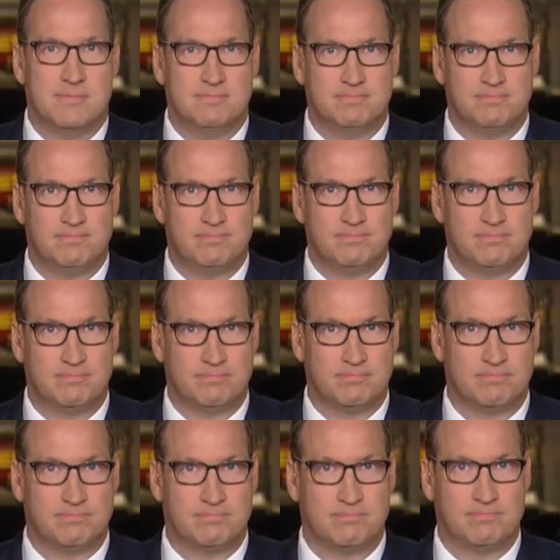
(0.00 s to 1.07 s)
Right. I was going to
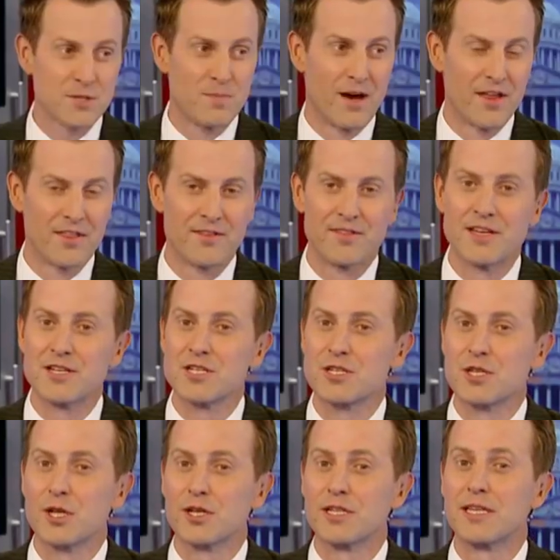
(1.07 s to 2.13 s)
say this month, if they
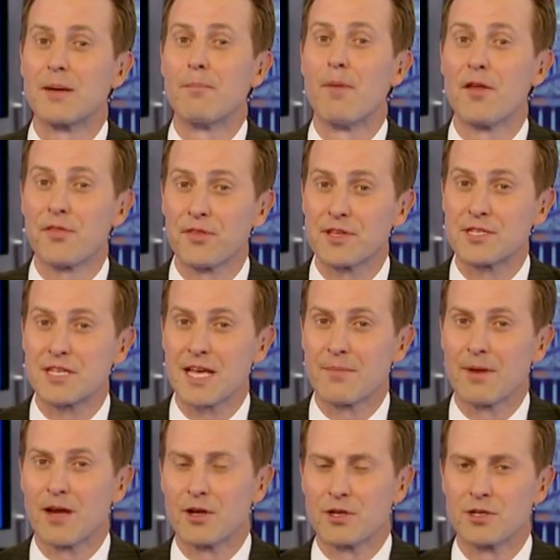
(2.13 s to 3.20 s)
just looked at the monthly
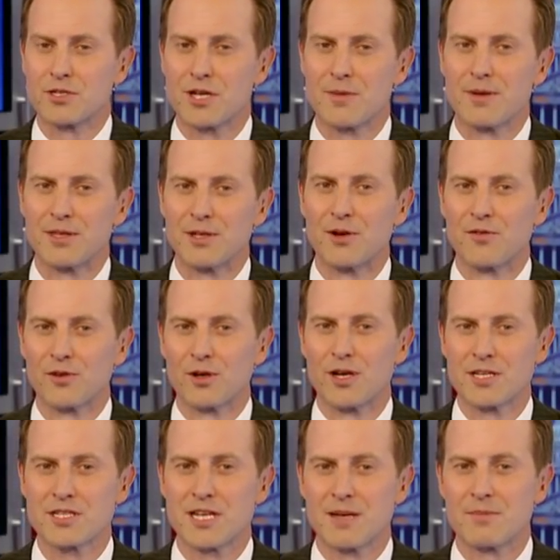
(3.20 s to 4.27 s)
statement, I know you're talking about the
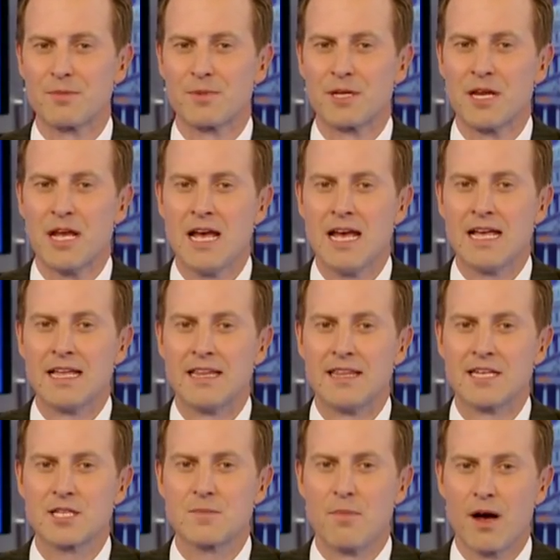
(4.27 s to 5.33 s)
overall statement, but
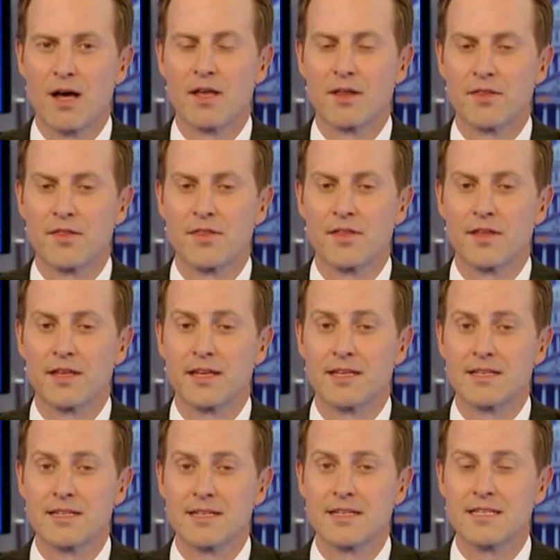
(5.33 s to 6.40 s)
this month
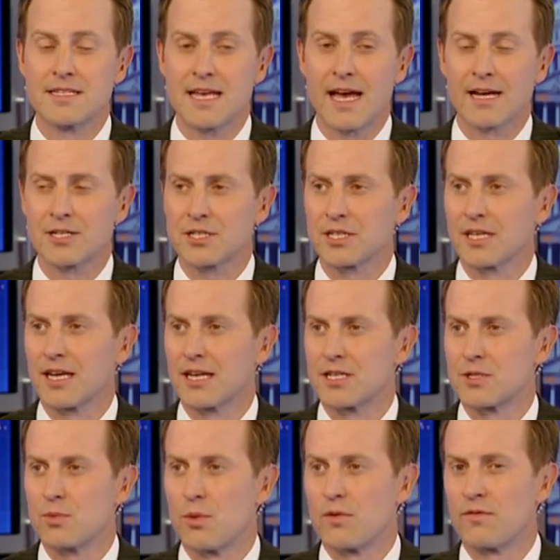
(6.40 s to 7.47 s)
is actually, and
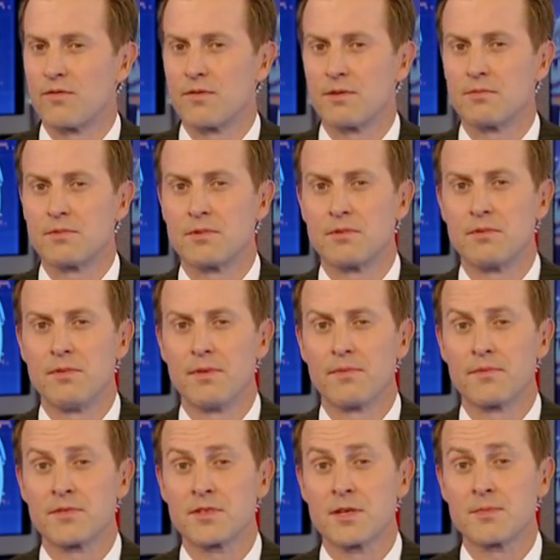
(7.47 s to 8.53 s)
it's
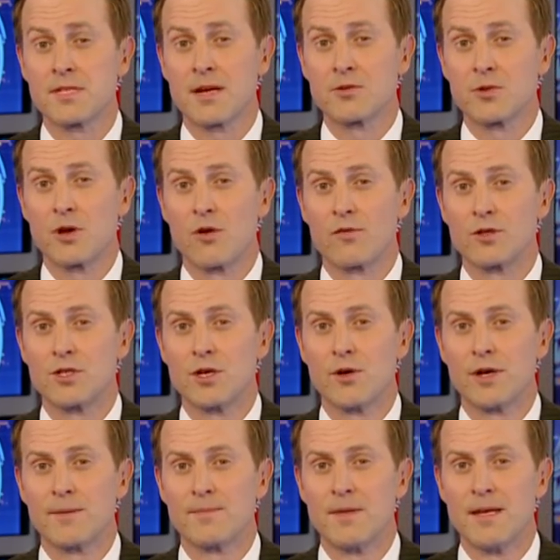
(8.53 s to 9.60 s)
sometimes we
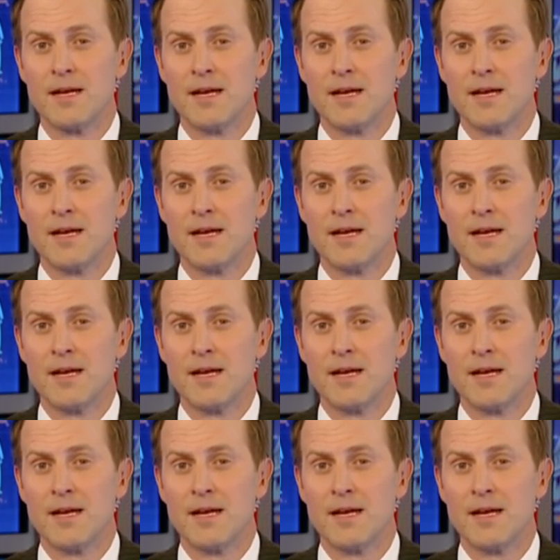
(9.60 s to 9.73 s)
overdo it,